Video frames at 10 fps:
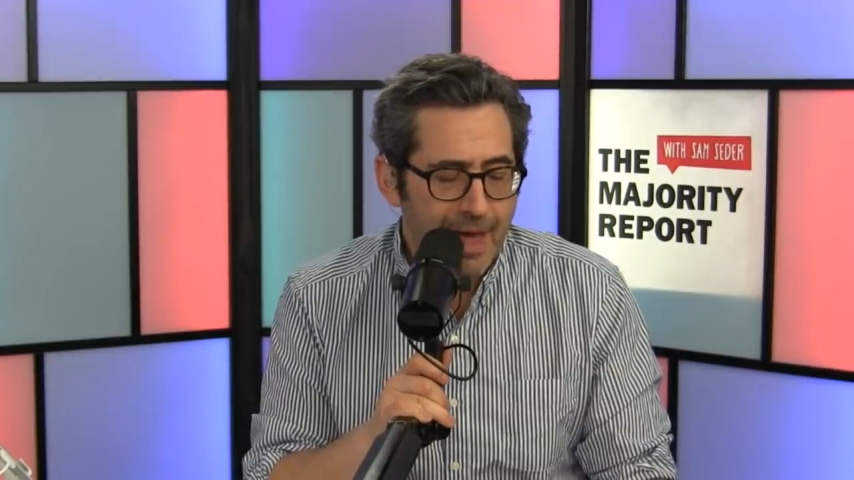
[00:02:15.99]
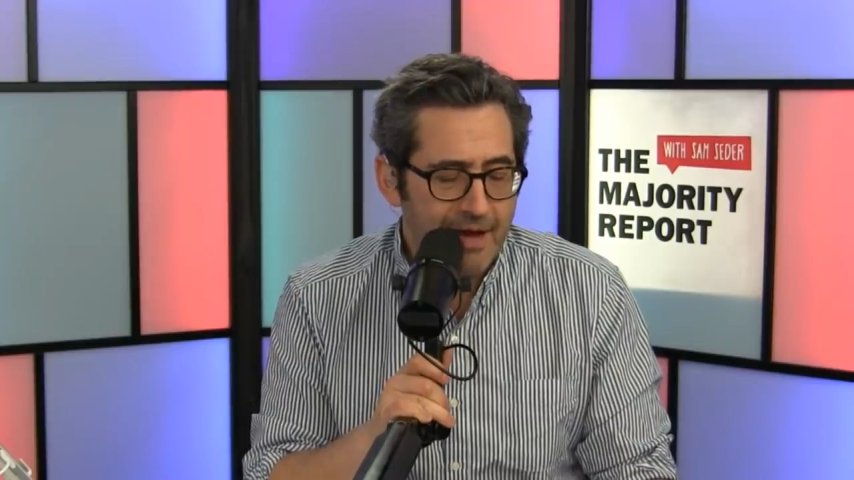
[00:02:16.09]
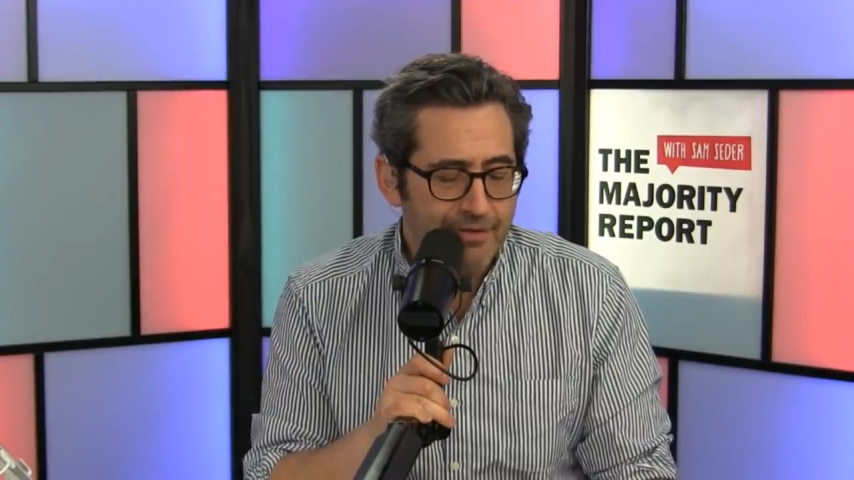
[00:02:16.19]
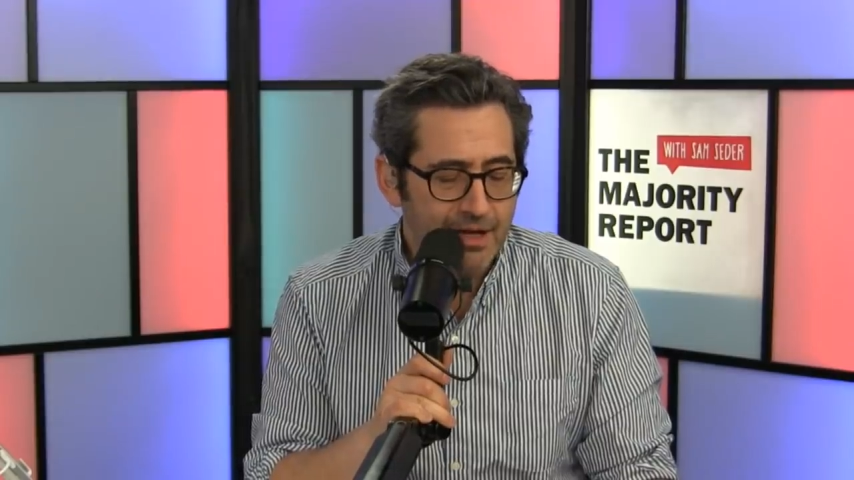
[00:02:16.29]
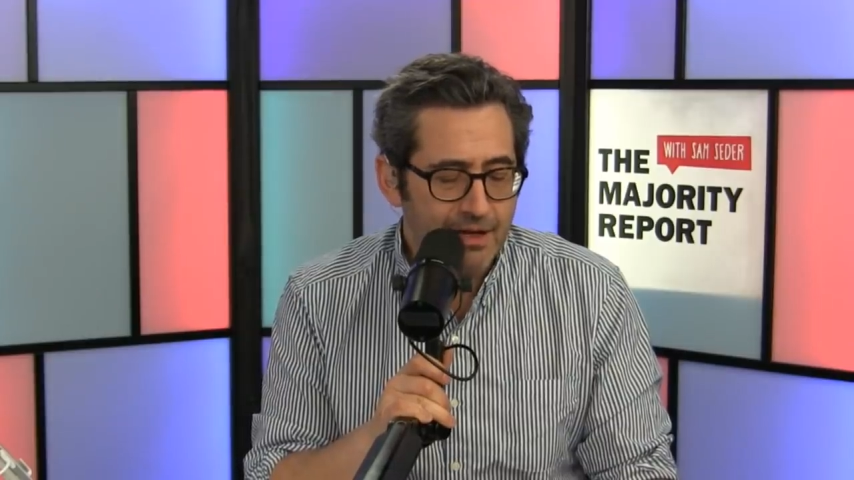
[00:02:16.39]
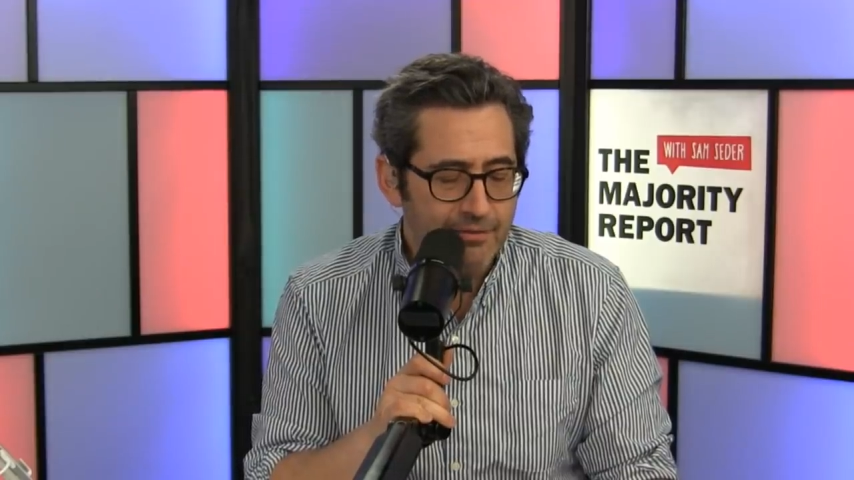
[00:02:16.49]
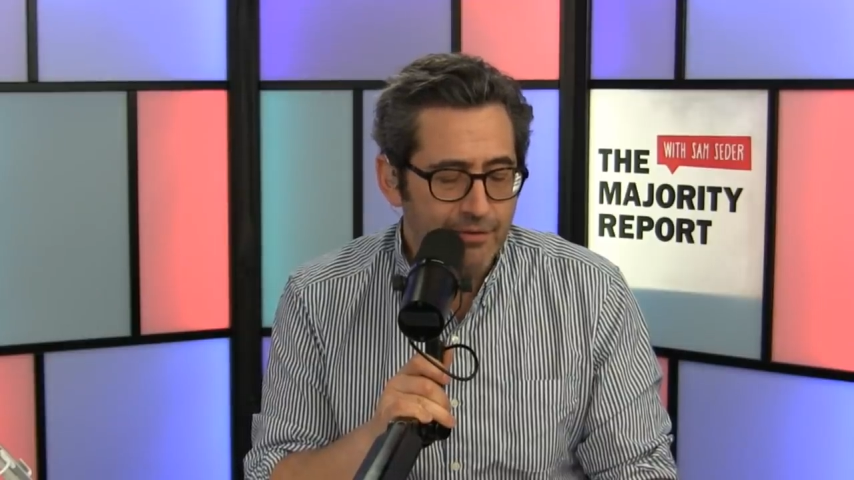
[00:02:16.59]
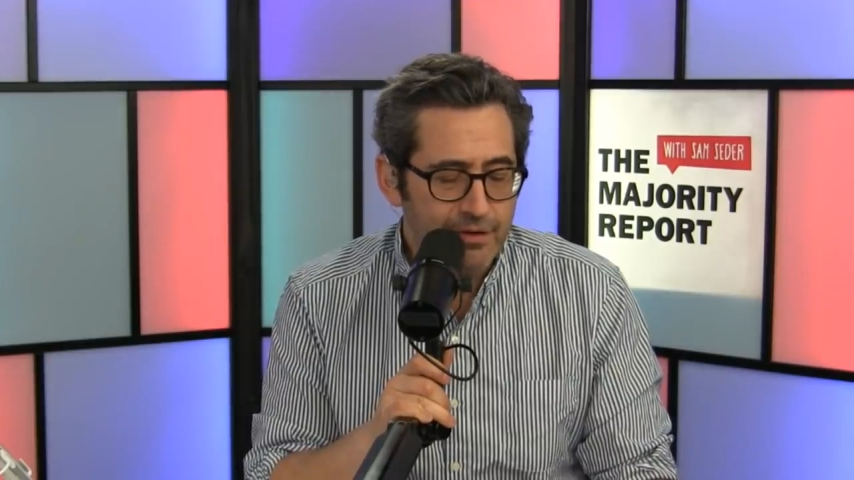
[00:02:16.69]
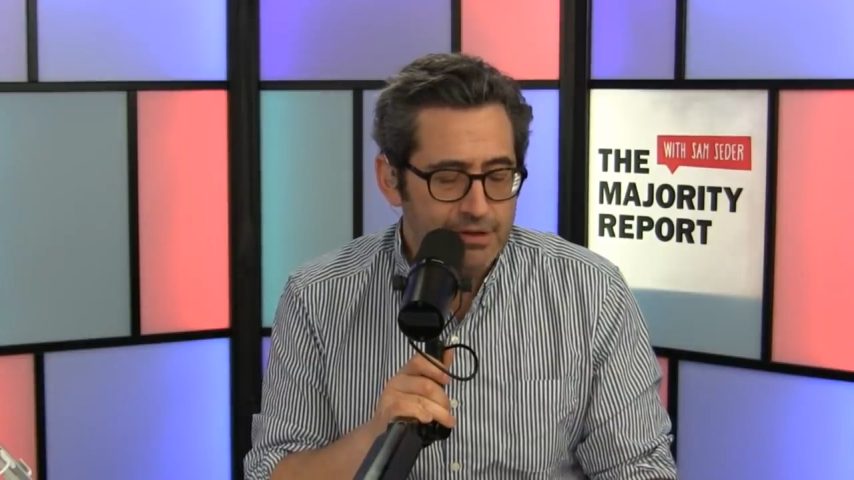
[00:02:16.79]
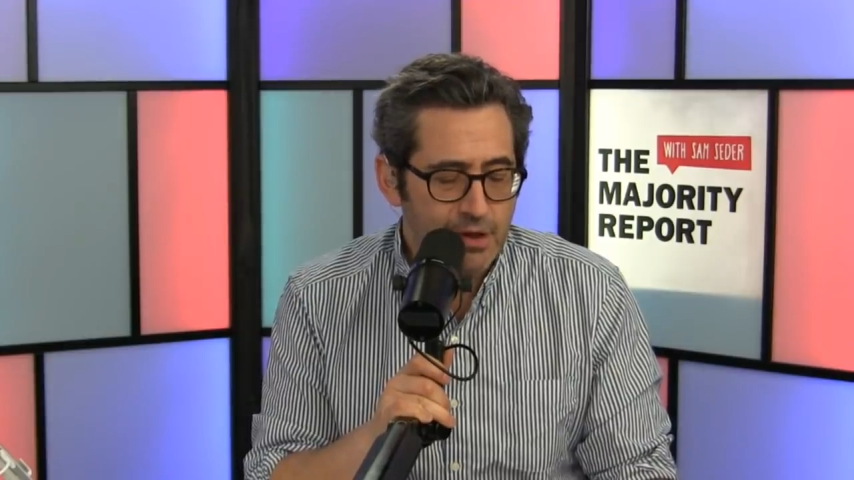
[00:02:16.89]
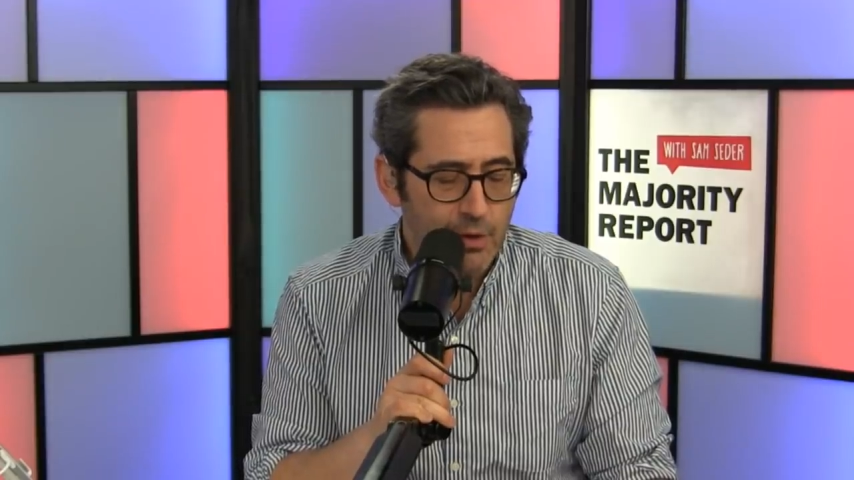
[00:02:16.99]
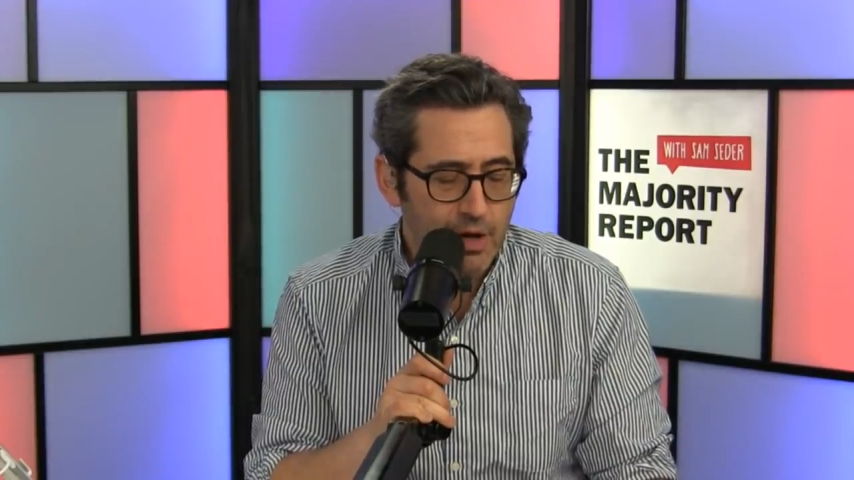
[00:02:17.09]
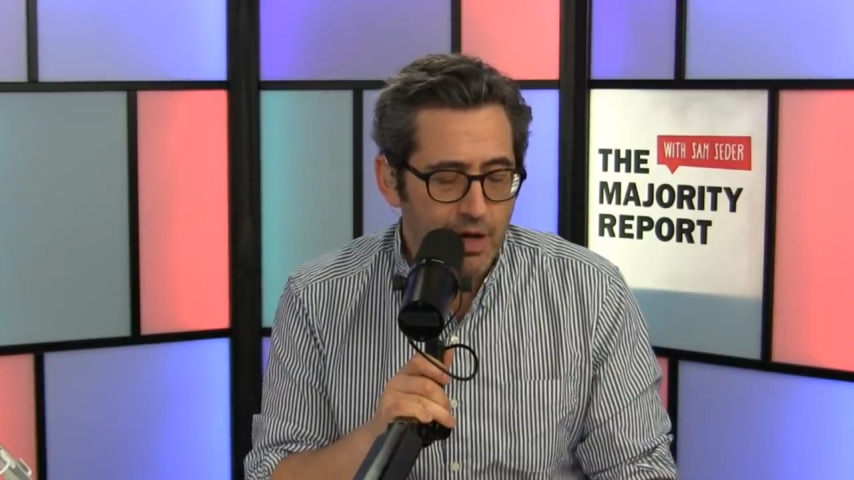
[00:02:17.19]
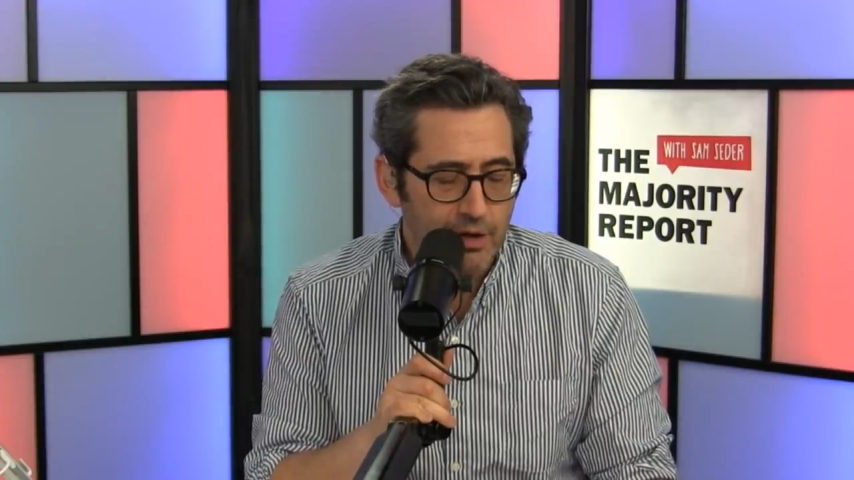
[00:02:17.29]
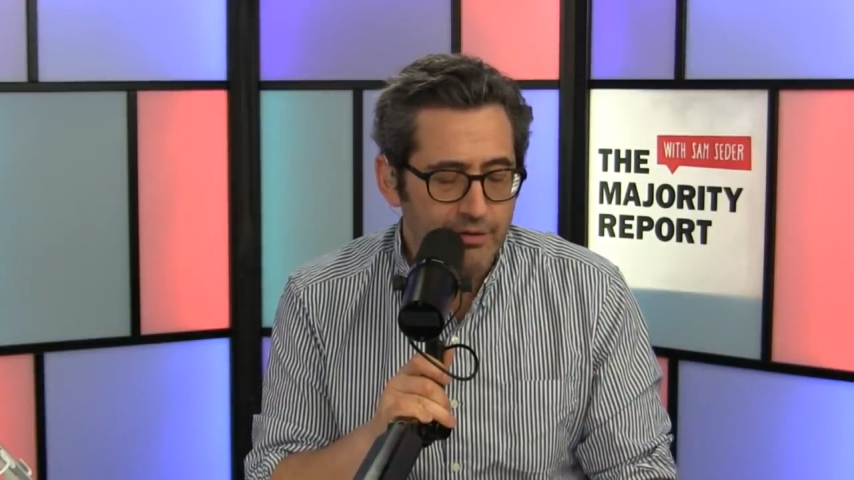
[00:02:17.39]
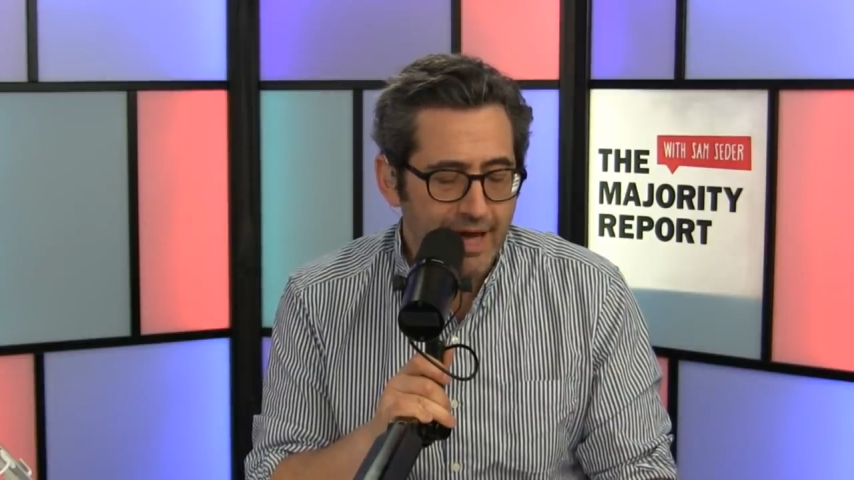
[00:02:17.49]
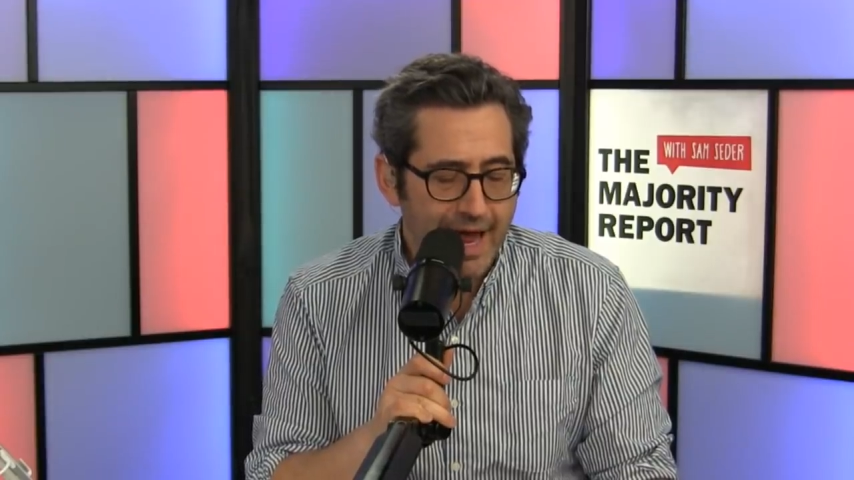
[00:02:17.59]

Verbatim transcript: advocate for the so called